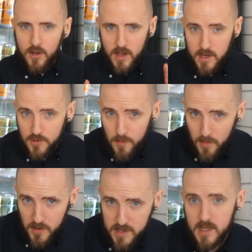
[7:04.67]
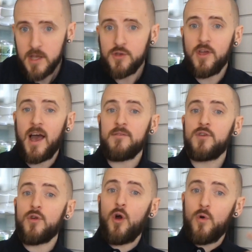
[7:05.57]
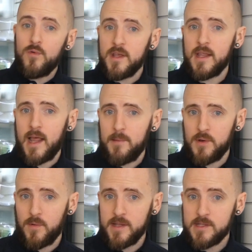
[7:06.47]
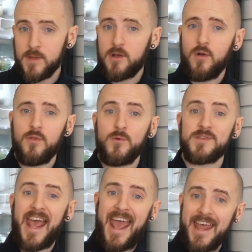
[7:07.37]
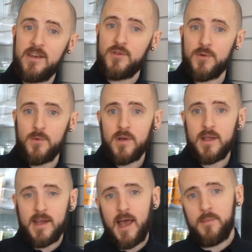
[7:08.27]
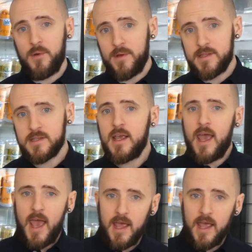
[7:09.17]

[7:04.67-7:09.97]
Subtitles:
Now, in your body, you have your own cannabinoids. We call those endocannabinoids.